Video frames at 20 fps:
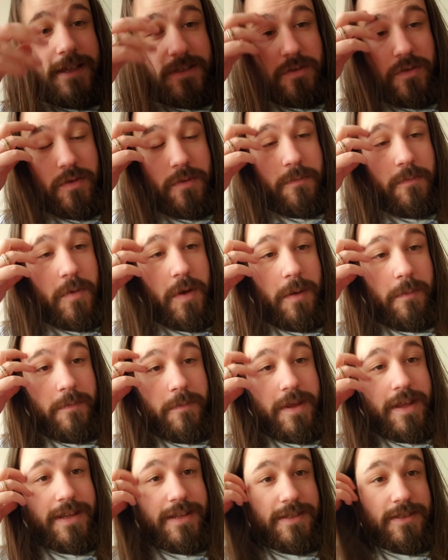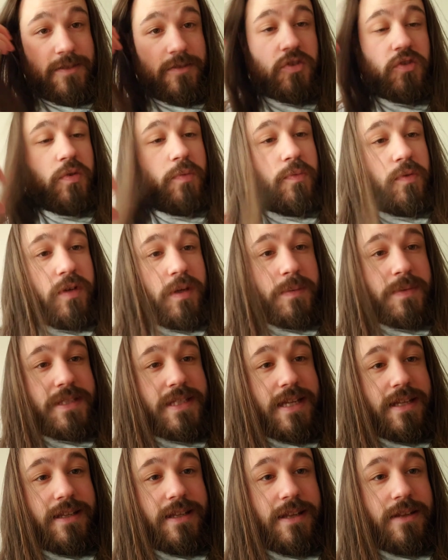so the mom is super
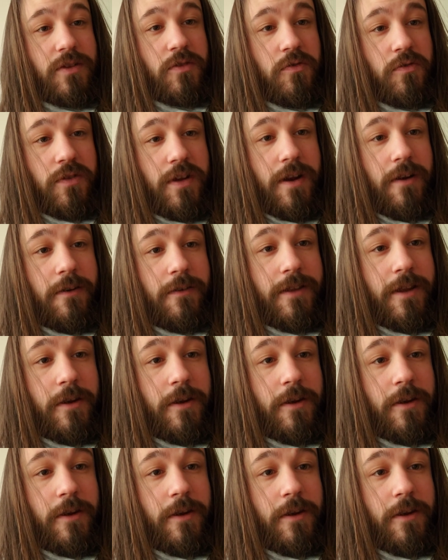upset that they're there.